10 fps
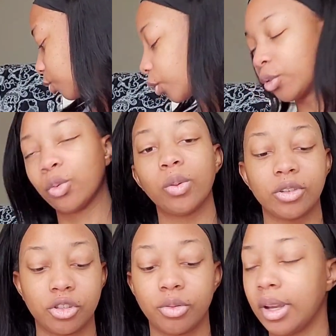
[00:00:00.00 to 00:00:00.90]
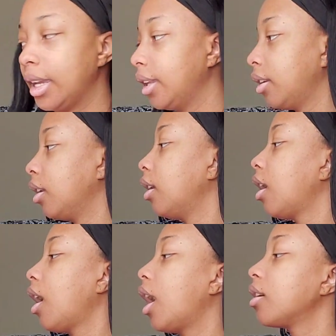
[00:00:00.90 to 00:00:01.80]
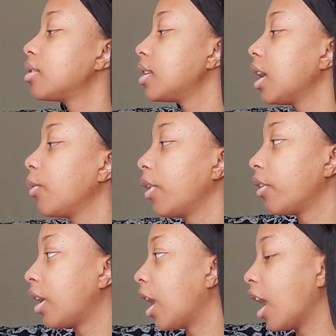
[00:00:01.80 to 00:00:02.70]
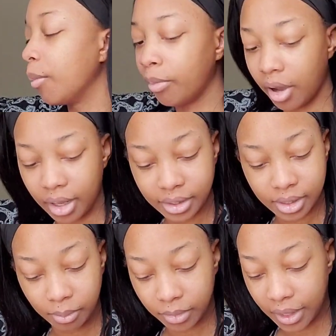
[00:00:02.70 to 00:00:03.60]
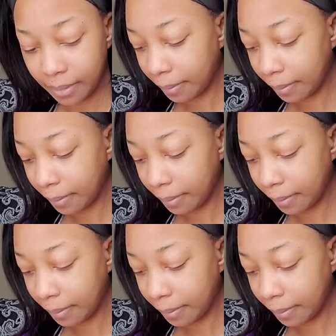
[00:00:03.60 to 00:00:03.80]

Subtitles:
were through a trade. I'll say whether or not I bought something.